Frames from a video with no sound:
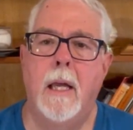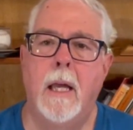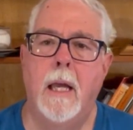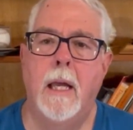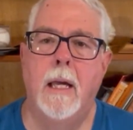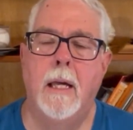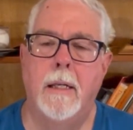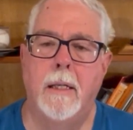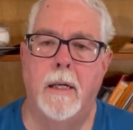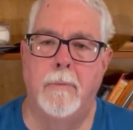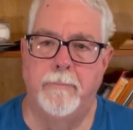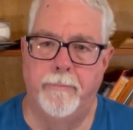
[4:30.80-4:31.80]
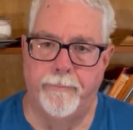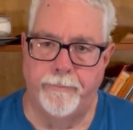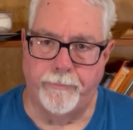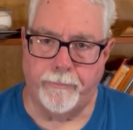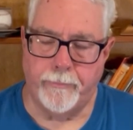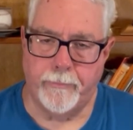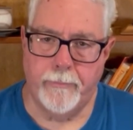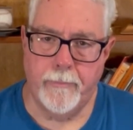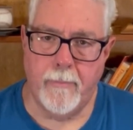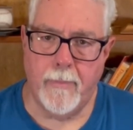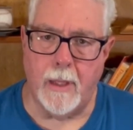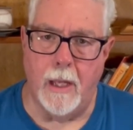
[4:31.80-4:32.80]
And
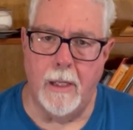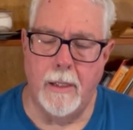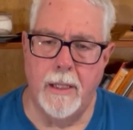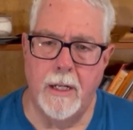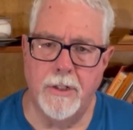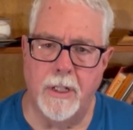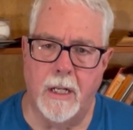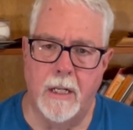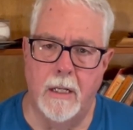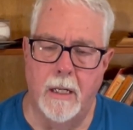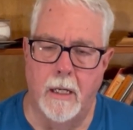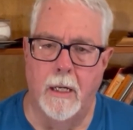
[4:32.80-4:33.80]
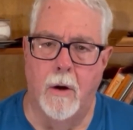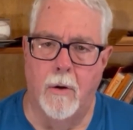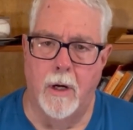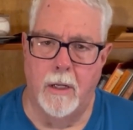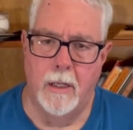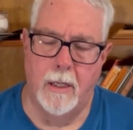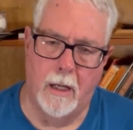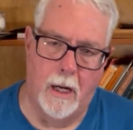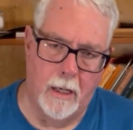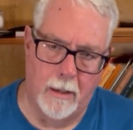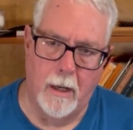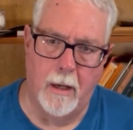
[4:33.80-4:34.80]
there's
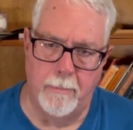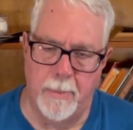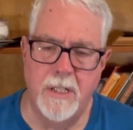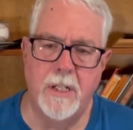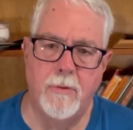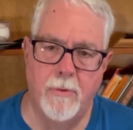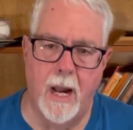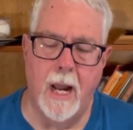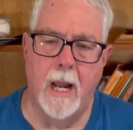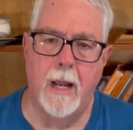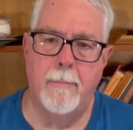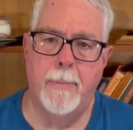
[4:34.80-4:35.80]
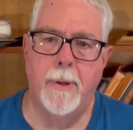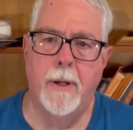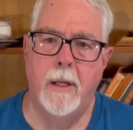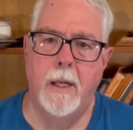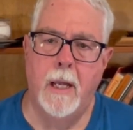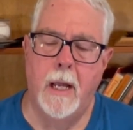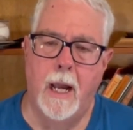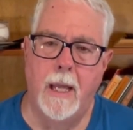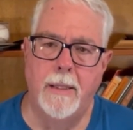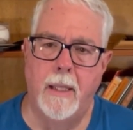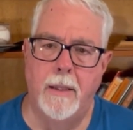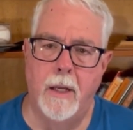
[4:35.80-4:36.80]
a busy ramp,
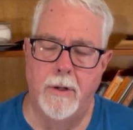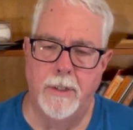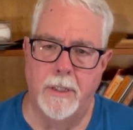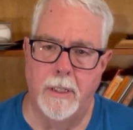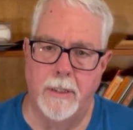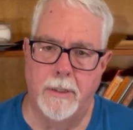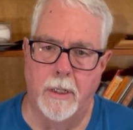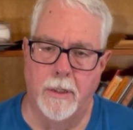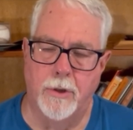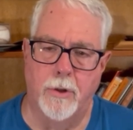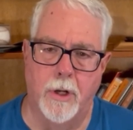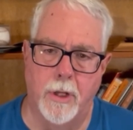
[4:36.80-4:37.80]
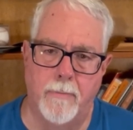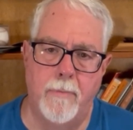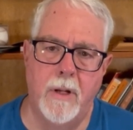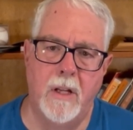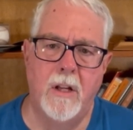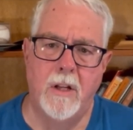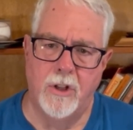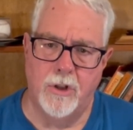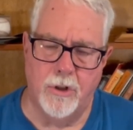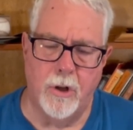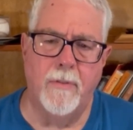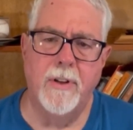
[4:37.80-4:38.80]
and then there's this sort of
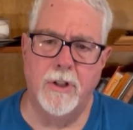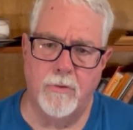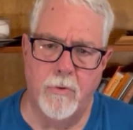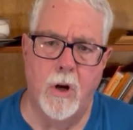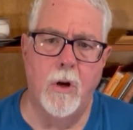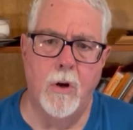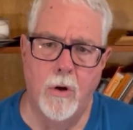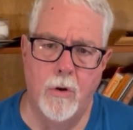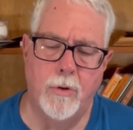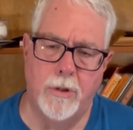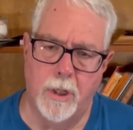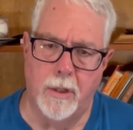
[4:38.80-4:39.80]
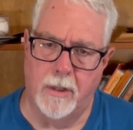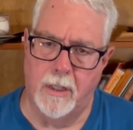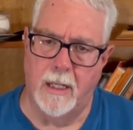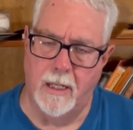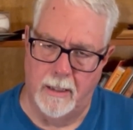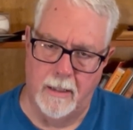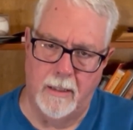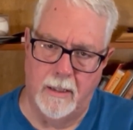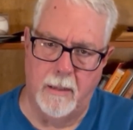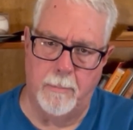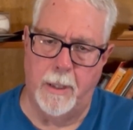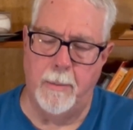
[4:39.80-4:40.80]
service road to get
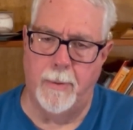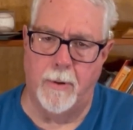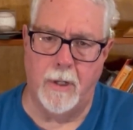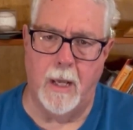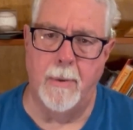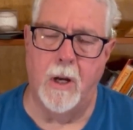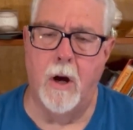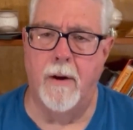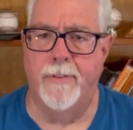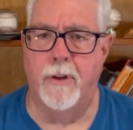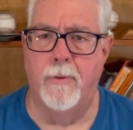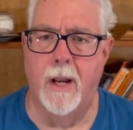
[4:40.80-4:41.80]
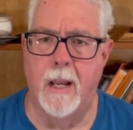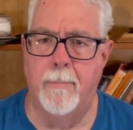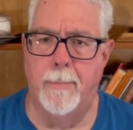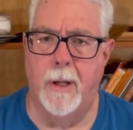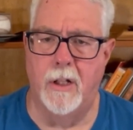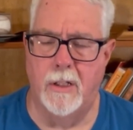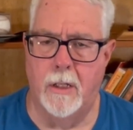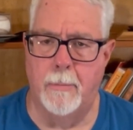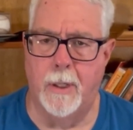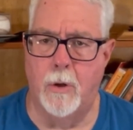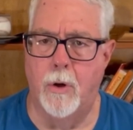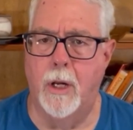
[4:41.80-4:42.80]
the people coming off the ramp a little
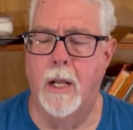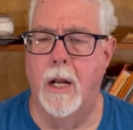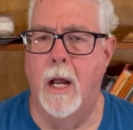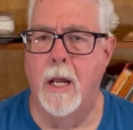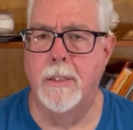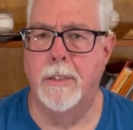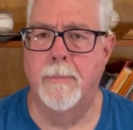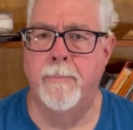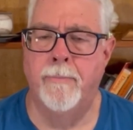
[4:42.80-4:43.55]
bit organized.